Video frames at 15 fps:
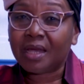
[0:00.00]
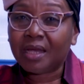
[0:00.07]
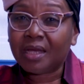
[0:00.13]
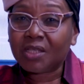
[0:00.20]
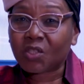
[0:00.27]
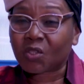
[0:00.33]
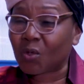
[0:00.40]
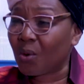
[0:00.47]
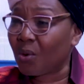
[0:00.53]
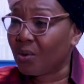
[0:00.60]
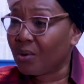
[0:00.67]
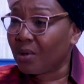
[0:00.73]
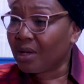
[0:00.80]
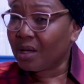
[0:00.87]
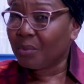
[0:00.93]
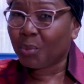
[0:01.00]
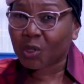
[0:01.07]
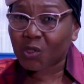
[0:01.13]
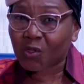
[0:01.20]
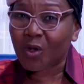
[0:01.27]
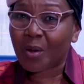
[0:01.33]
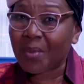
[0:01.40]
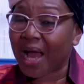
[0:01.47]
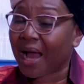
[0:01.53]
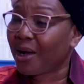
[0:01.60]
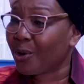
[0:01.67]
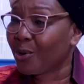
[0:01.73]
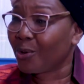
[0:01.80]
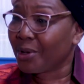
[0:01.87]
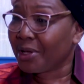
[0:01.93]
So, but
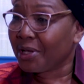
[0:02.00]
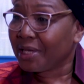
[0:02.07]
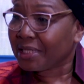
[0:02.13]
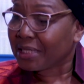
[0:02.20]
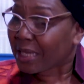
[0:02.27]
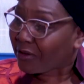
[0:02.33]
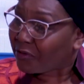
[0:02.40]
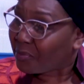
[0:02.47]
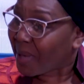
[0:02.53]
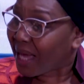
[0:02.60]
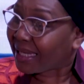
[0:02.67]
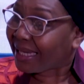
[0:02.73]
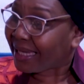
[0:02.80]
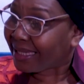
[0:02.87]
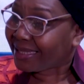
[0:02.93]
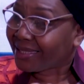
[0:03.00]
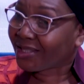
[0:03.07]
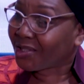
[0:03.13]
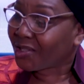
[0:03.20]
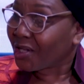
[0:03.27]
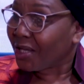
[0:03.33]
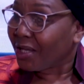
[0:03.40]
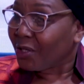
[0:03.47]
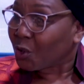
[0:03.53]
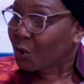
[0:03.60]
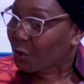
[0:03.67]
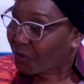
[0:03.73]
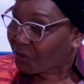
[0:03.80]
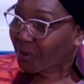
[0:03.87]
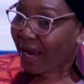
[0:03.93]
somehow you have managed to
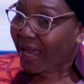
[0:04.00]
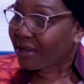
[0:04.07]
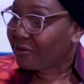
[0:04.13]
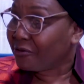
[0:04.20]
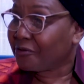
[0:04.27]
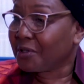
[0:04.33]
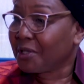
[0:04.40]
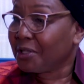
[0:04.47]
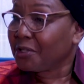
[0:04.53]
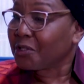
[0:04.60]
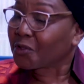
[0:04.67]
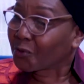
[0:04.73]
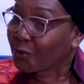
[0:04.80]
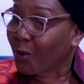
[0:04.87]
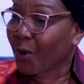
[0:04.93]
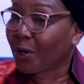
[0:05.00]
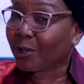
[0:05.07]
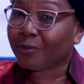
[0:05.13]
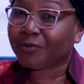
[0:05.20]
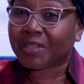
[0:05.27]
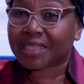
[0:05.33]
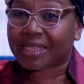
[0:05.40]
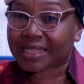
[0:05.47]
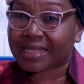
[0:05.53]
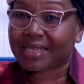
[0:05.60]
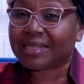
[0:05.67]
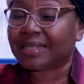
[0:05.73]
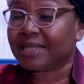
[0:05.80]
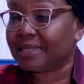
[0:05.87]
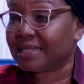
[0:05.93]
thrive through all of these
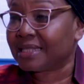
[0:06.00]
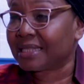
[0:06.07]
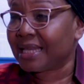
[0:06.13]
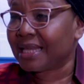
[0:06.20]
seasons.